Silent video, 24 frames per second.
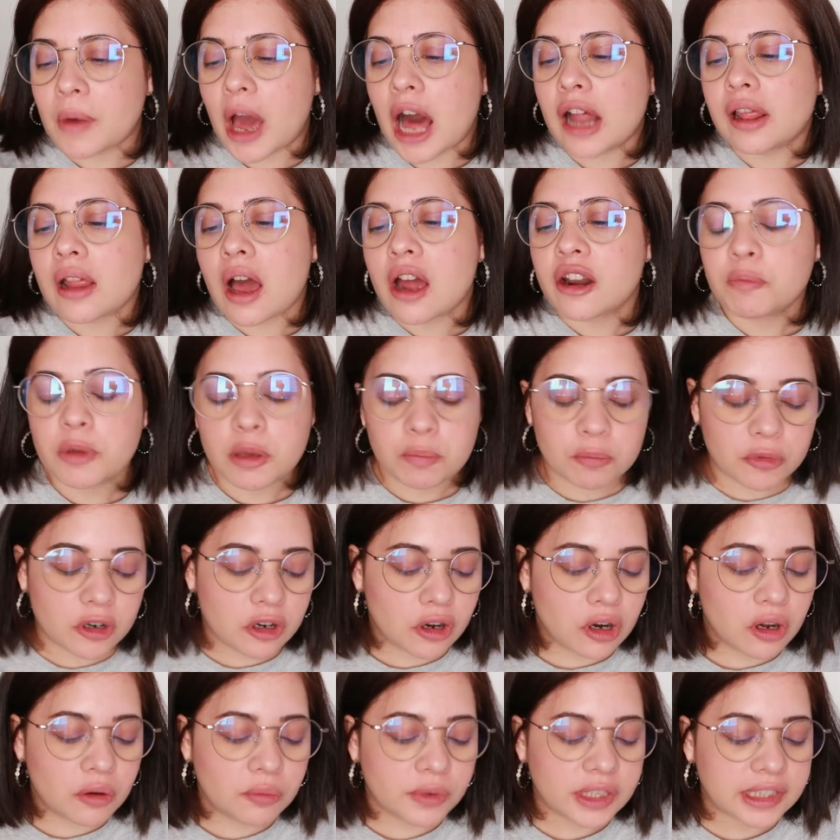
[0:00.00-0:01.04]
a lot of people are
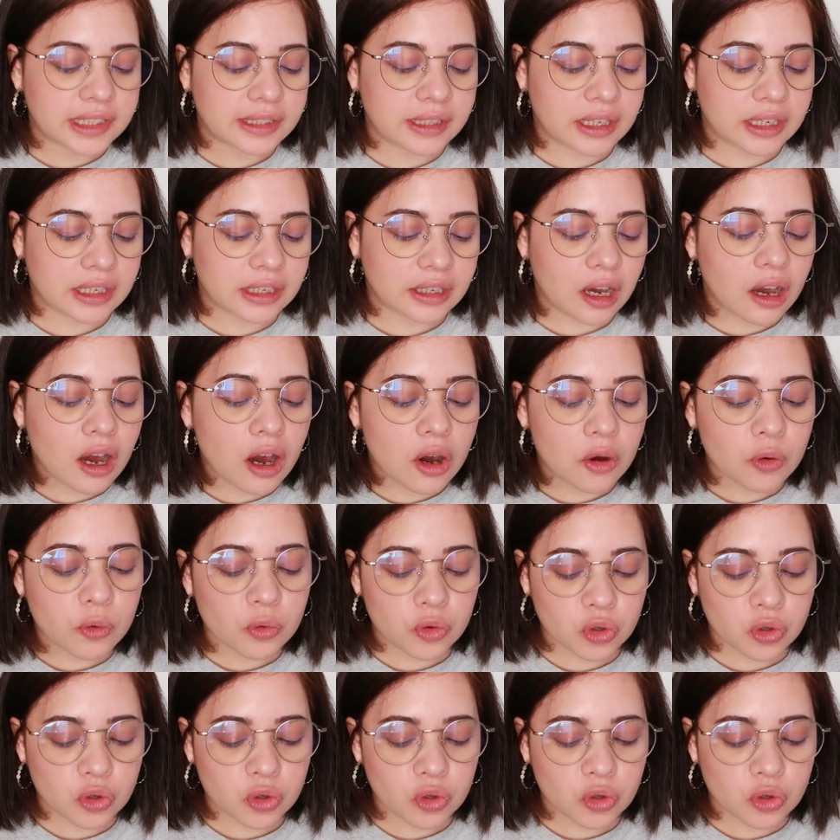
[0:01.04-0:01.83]
always like, oh,